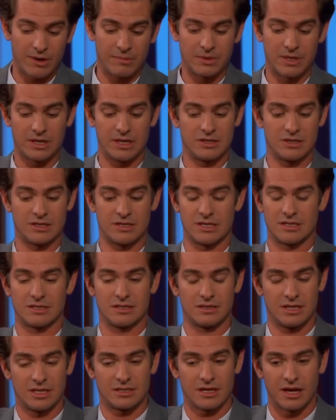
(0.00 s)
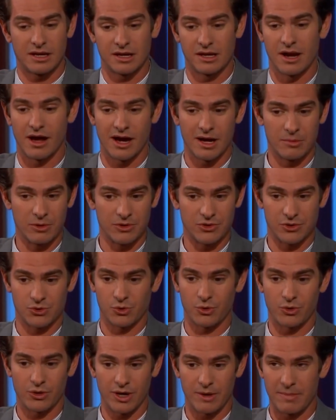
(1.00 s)
deny the fact that Andrew has
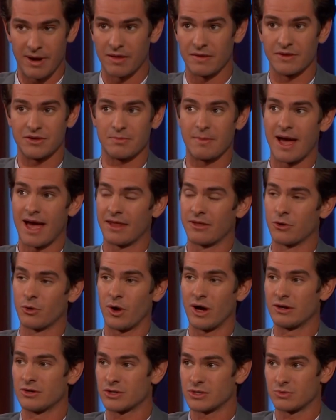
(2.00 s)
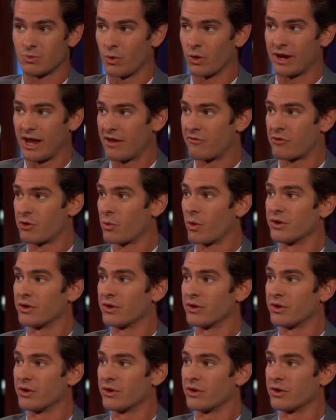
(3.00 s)
always wanted to keep his private life